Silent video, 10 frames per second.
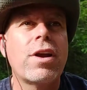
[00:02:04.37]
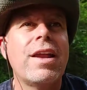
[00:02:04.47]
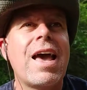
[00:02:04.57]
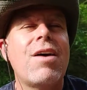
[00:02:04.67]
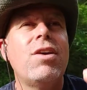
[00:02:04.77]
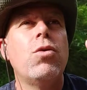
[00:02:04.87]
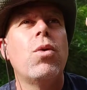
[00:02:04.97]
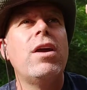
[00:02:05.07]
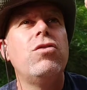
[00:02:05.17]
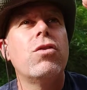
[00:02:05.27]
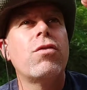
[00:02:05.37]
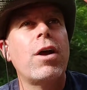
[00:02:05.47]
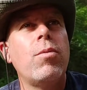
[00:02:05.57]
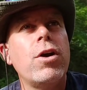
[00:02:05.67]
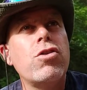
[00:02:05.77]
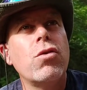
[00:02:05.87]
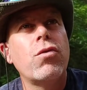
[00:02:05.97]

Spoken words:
and having raised your vibrational